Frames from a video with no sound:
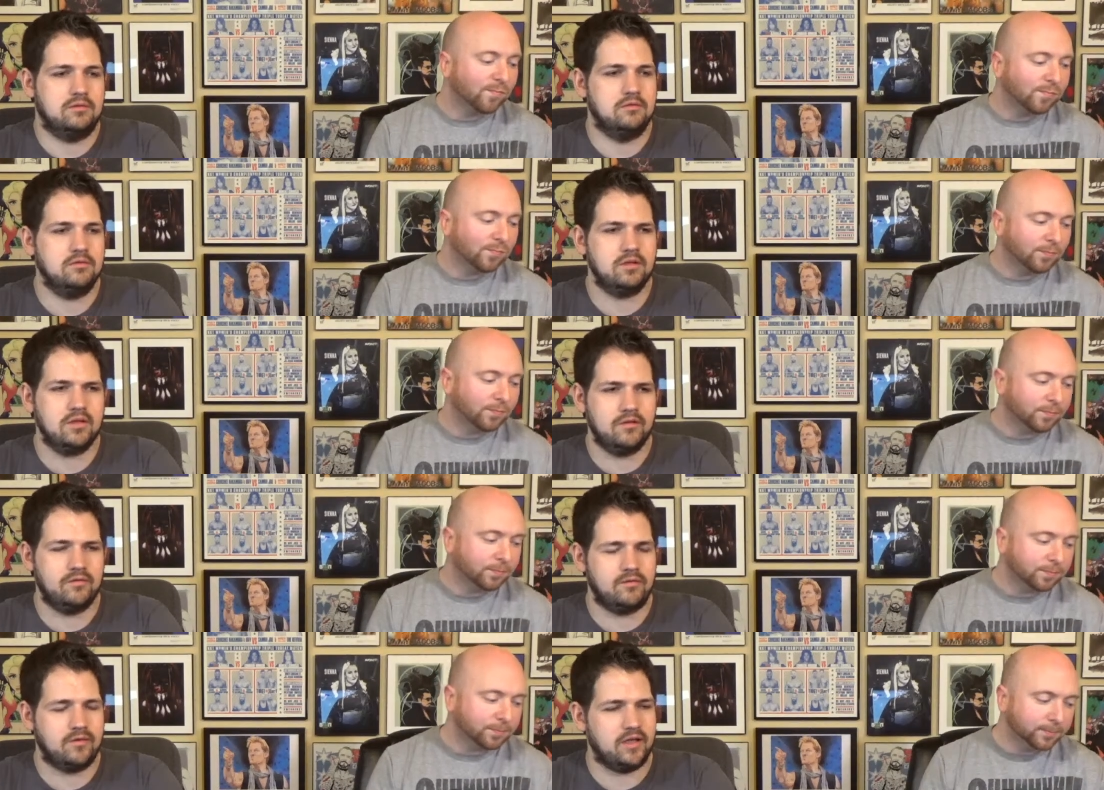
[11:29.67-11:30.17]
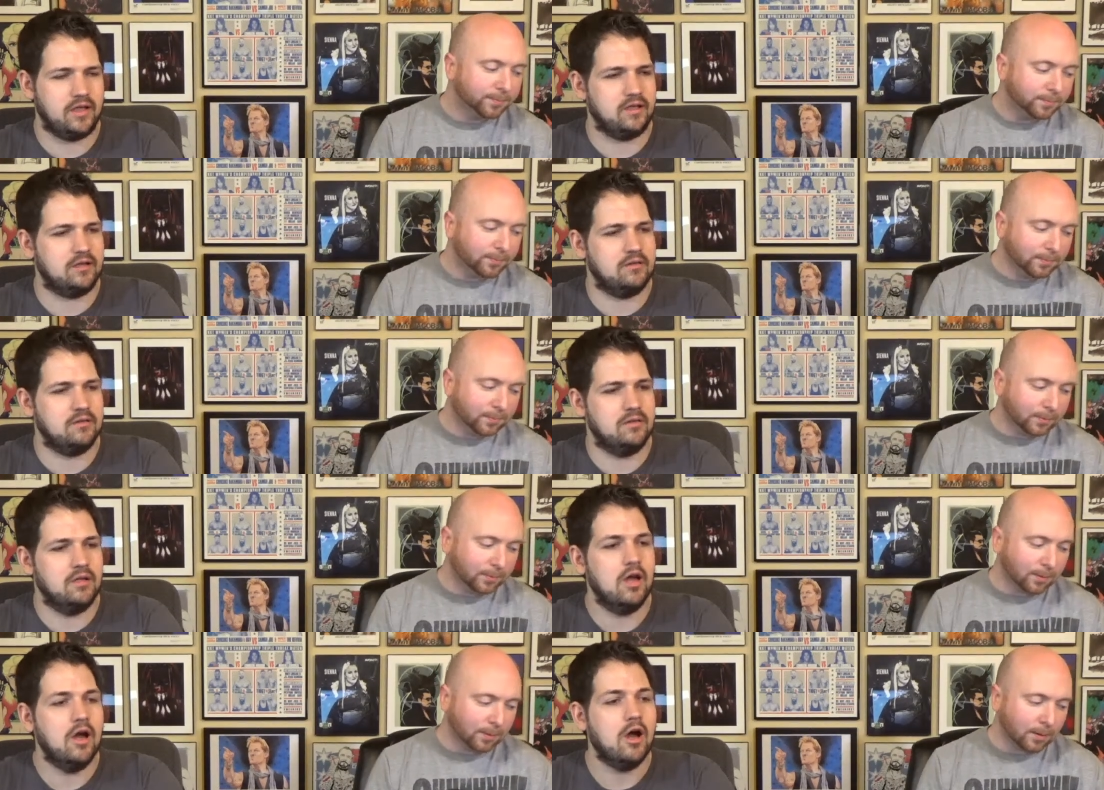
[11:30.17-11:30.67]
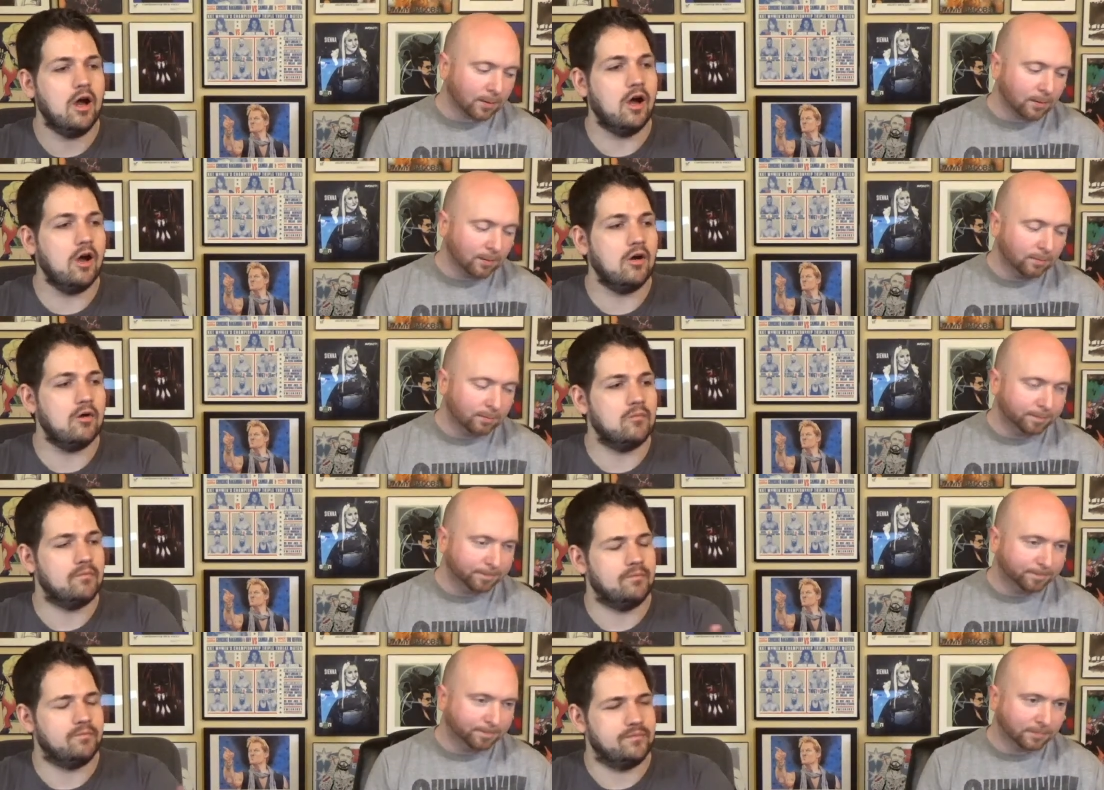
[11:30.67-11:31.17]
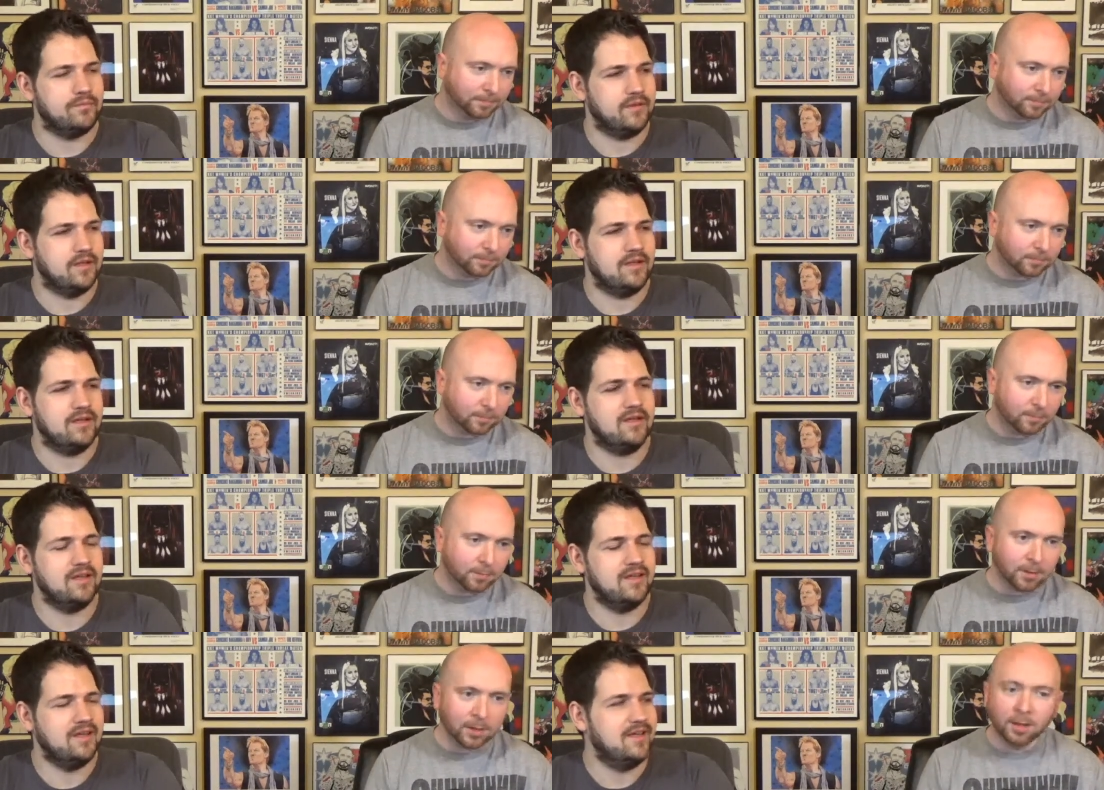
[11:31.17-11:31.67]
Speaker 1: Who did he fight? Oh, it
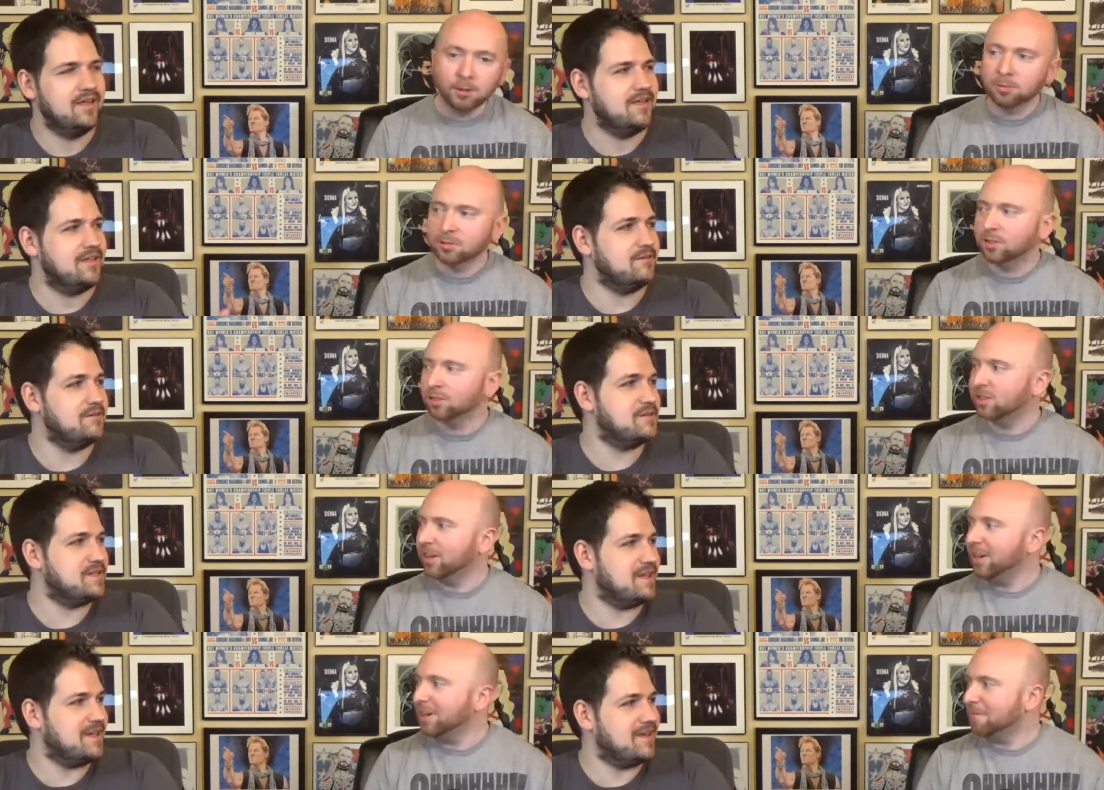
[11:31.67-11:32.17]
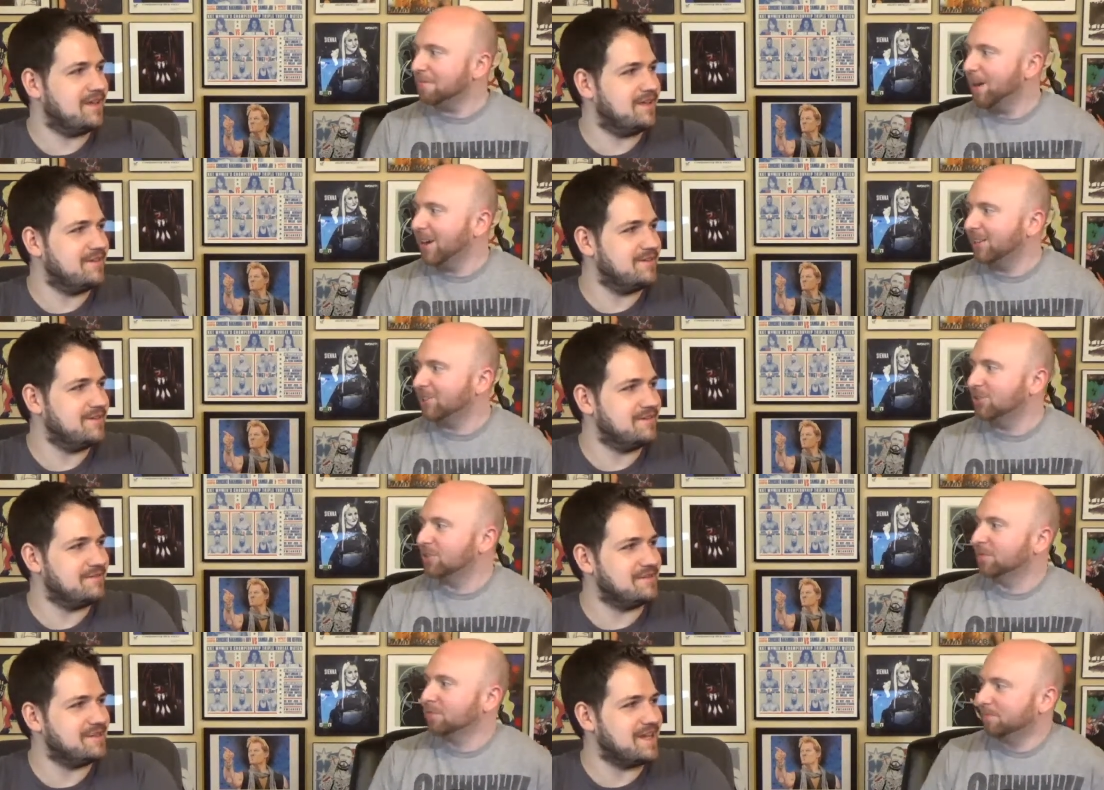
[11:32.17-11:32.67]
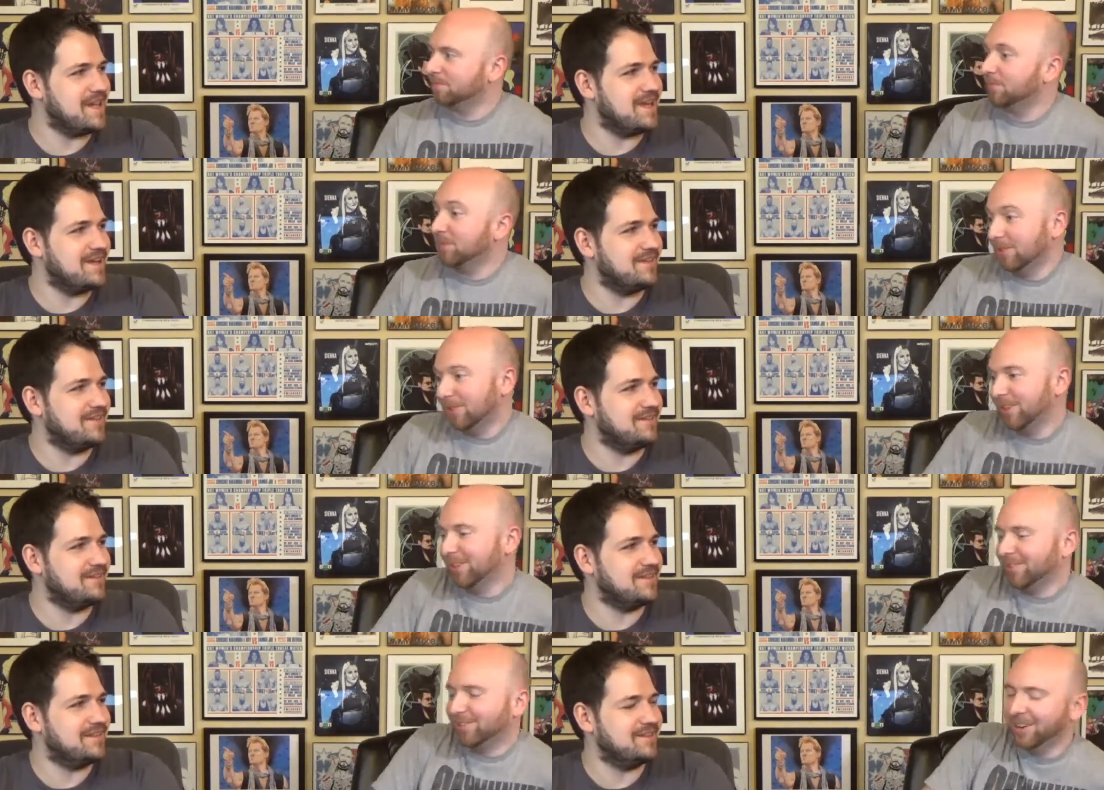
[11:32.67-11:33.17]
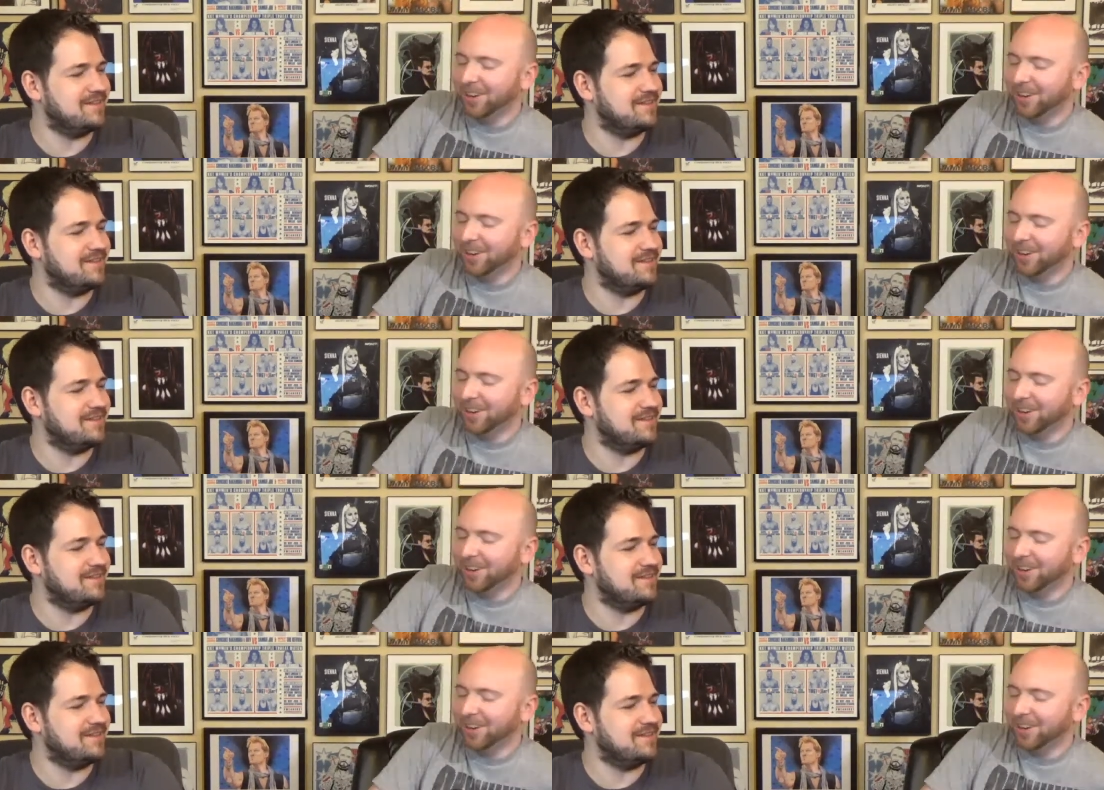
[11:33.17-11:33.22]
was a it was, tag match. It was Angle tag